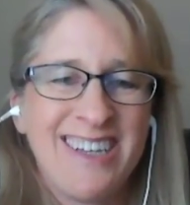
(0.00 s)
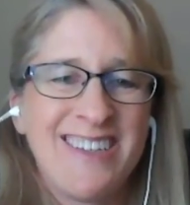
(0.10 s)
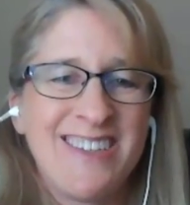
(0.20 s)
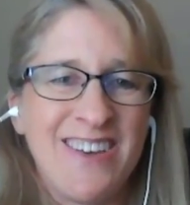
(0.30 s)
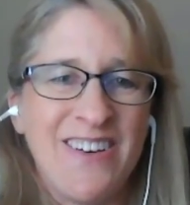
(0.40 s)

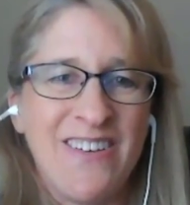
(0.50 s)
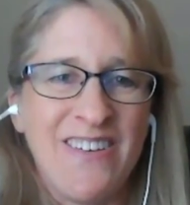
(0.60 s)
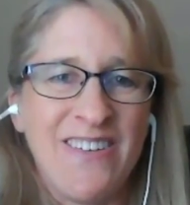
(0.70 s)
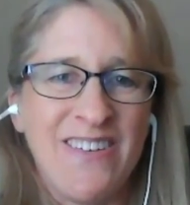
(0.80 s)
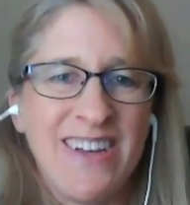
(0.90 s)

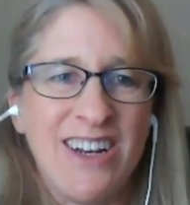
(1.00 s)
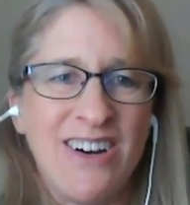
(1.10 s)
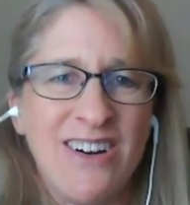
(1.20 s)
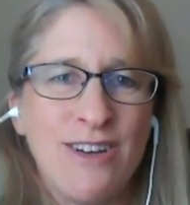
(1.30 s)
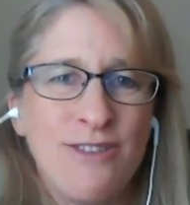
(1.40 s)
So, you
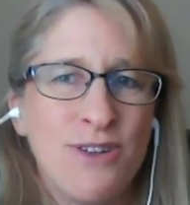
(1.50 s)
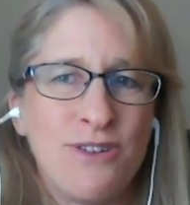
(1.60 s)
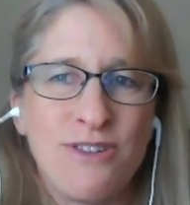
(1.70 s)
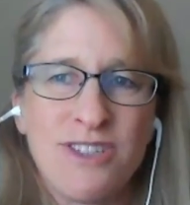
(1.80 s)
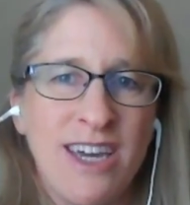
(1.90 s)
know, if
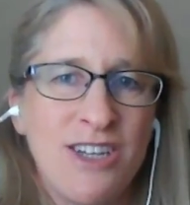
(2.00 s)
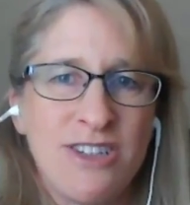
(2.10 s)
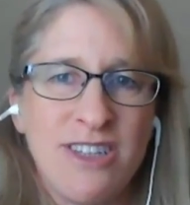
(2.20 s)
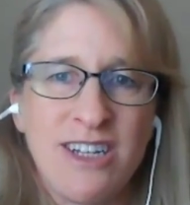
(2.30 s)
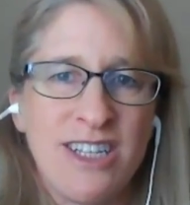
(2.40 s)
you're
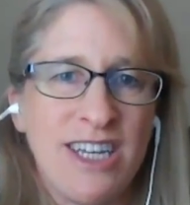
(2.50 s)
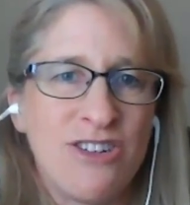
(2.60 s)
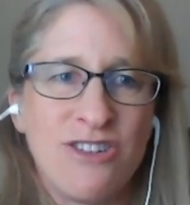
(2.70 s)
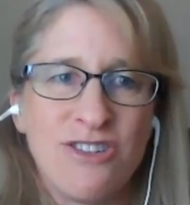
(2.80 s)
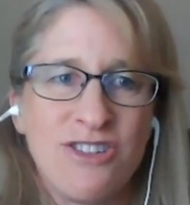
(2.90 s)
scheduling
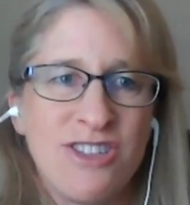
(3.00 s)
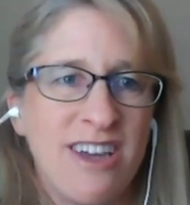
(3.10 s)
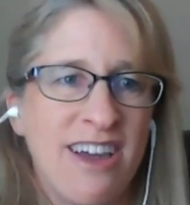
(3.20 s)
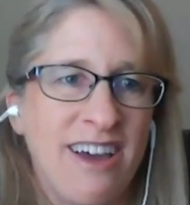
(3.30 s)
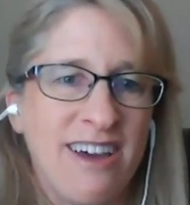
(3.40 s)
cleaners
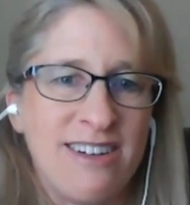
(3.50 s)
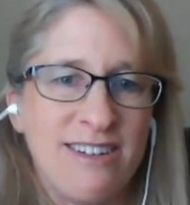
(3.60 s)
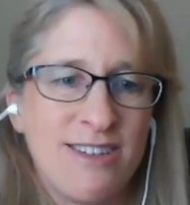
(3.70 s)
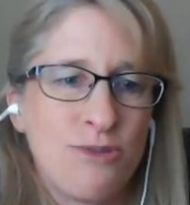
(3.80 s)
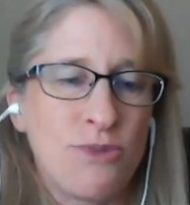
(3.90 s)
and
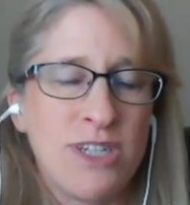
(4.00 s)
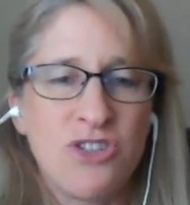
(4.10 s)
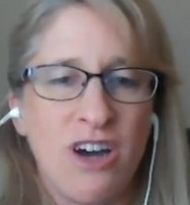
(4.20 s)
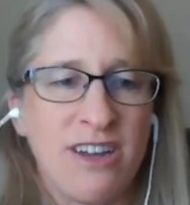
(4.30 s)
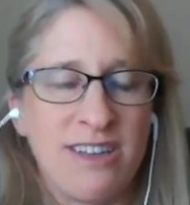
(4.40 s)

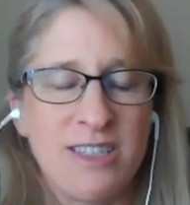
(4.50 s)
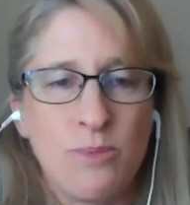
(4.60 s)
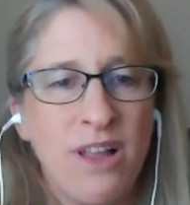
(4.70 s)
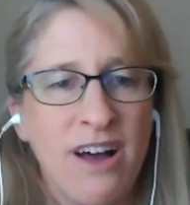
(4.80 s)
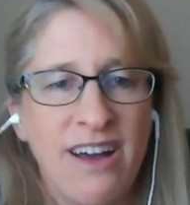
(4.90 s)
restocking
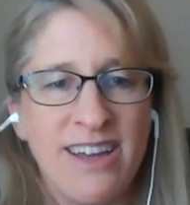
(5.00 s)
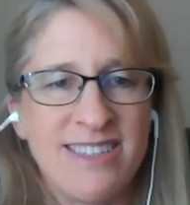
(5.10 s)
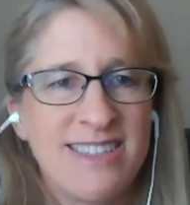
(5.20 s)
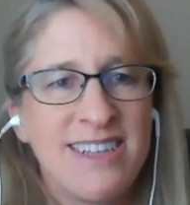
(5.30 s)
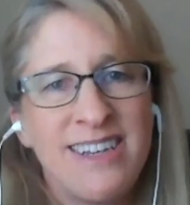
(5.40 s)

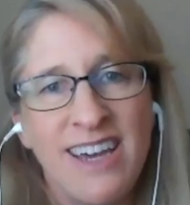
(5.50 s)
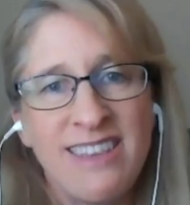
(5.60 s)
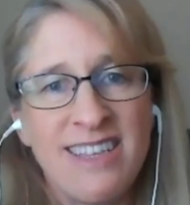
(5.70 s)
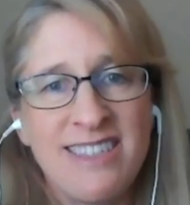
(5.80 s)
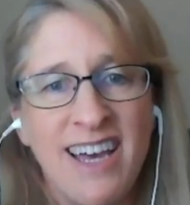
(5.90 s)
supplies and
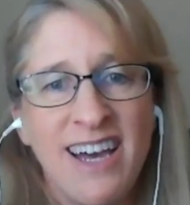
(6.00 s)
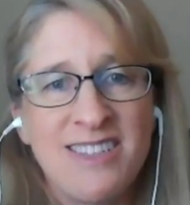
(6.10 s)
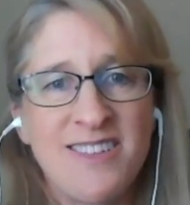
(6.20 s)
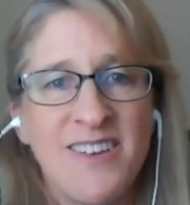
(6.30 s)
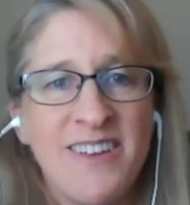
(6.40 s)
that's a
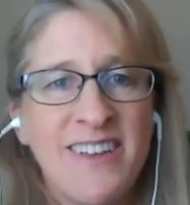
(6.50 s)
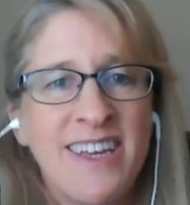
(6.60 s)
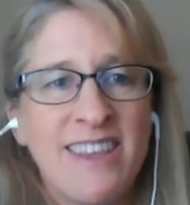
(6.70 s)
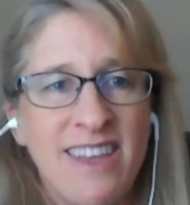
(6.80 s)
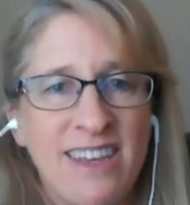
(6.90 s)
hassle,
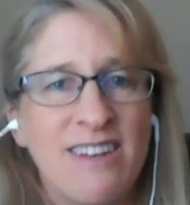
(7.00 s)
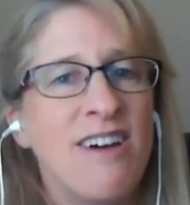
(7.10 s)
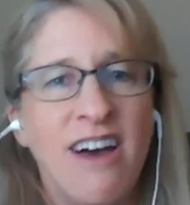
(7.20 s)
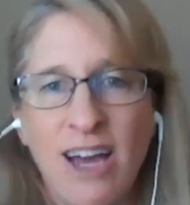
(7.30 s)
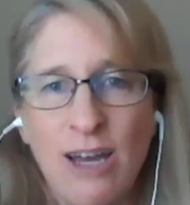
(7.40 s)
then
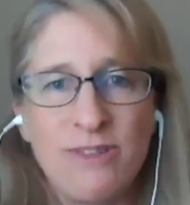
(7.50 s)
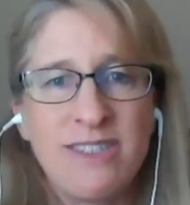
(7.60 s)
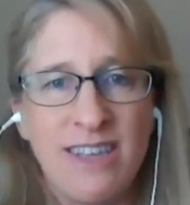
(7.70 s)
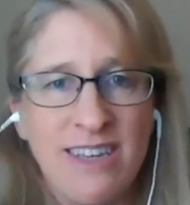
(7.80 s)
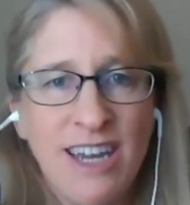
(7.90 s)
I was
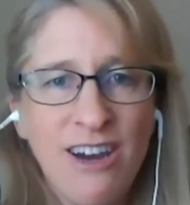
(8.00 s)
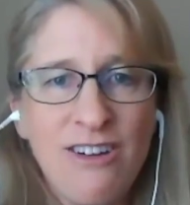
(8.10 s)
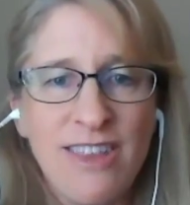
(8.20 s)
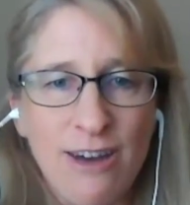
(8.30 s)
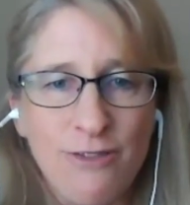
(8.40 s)
taking care
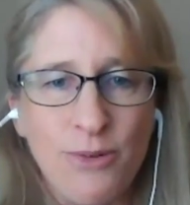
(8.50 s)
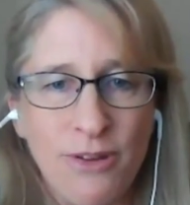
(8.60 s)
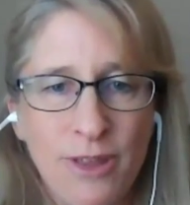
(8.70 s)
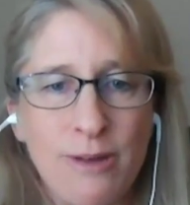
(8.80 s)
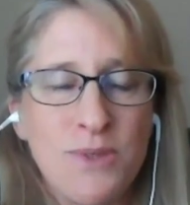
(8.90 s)
of that for
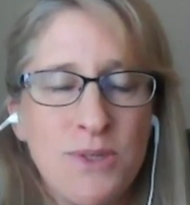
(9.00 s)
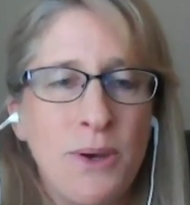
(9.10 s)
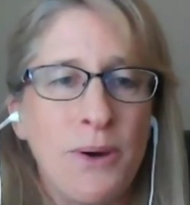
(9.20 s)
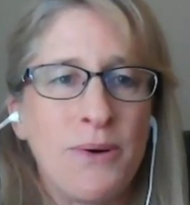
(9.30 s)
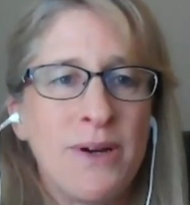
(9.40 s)
them.
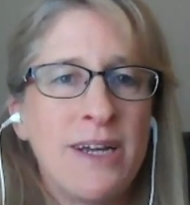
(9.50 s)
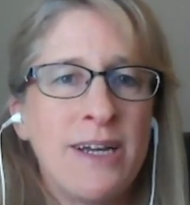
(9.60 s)
So